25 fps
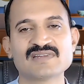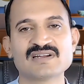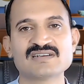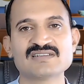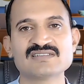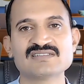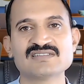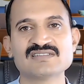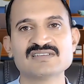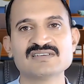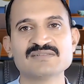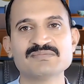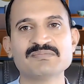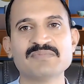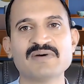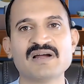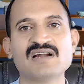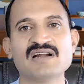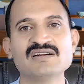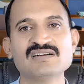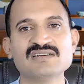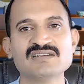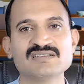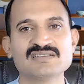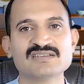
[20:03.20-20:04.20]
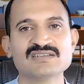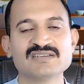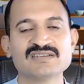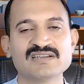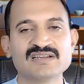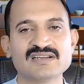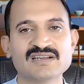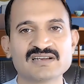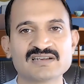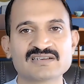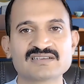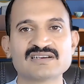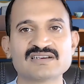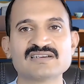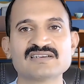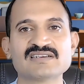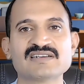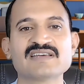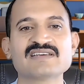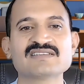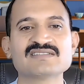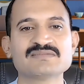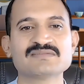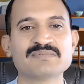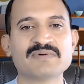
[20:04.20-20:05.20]
That is the part,
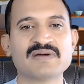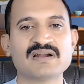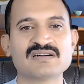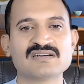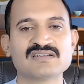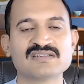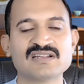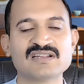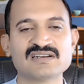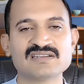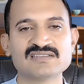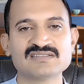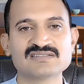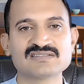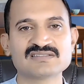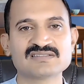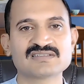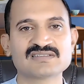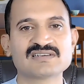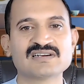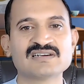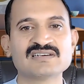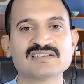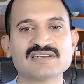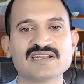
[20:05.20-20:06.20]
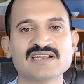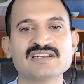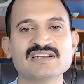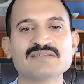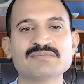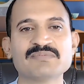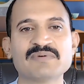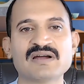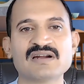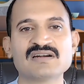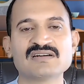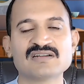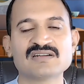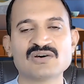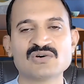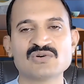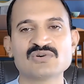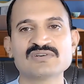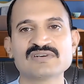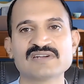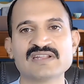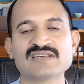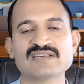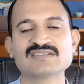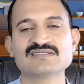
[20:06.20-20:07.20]
context part, that is content part
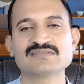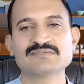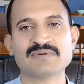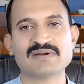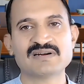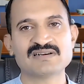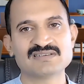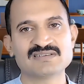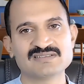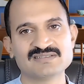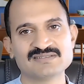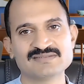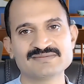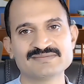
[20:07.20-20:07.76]
or text part.